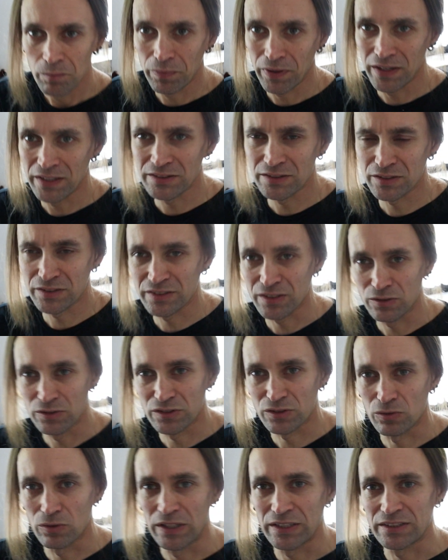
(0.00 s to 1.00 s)
Piezo
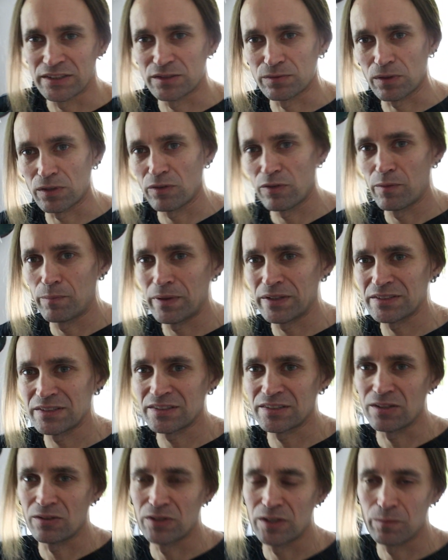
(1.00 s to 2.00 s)
sounds great. It's one of the
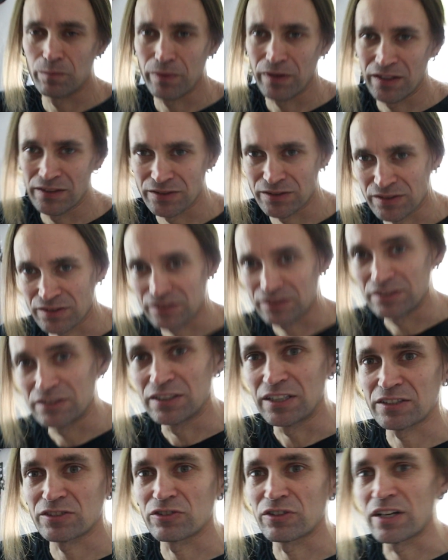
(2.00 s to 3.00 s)
best sounding piezos in an
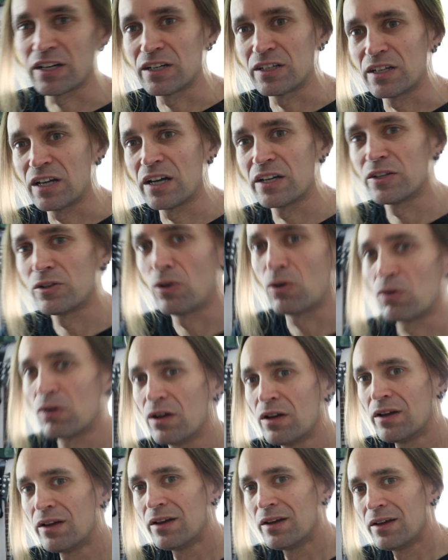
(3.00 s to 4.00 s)
electric I know.
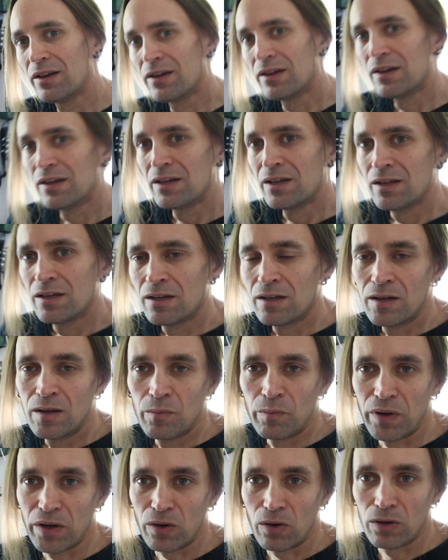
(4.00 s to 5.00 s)

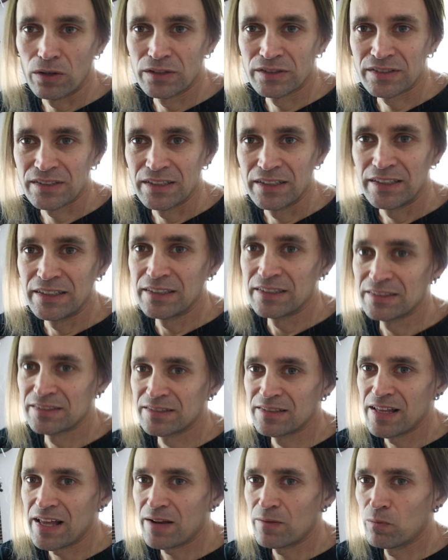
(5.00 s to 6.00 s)
But honestly,
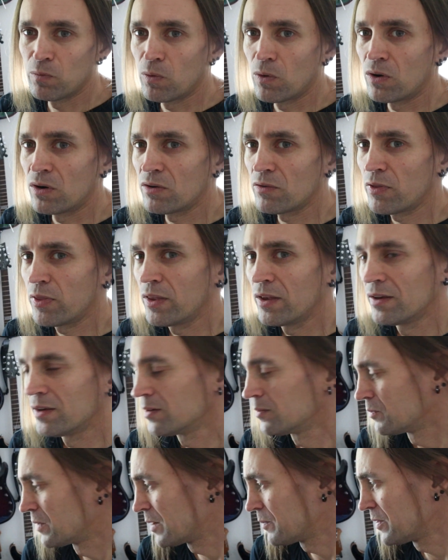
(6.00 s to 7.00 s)
is that worth
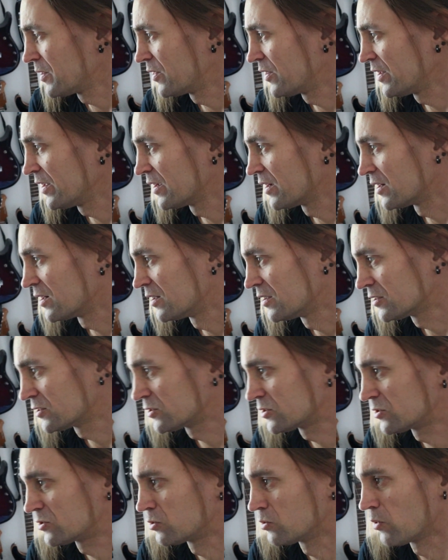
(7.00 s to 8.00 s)
maybe the
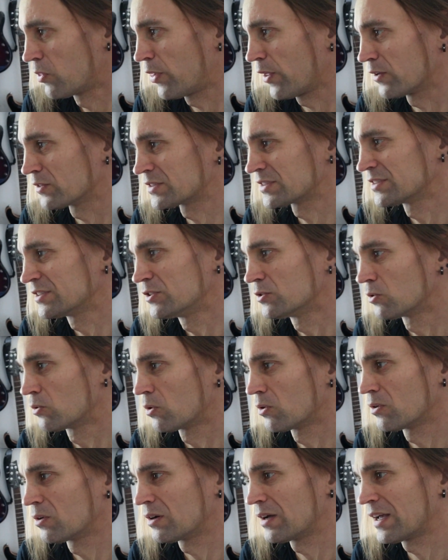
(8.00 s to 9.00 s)

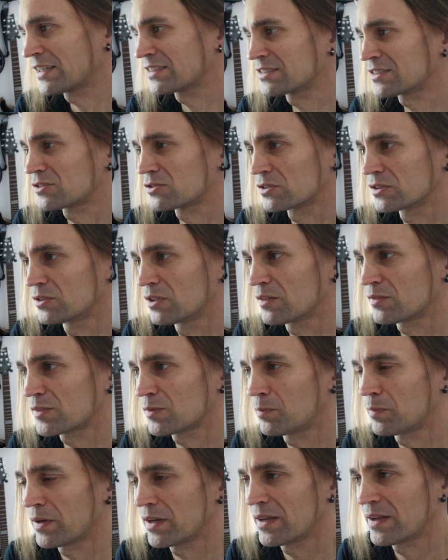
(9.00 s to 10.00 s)
€2,000 extra you have
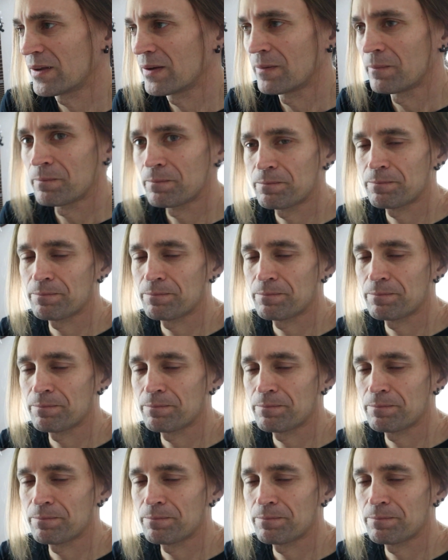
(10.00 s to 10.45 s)
to pay.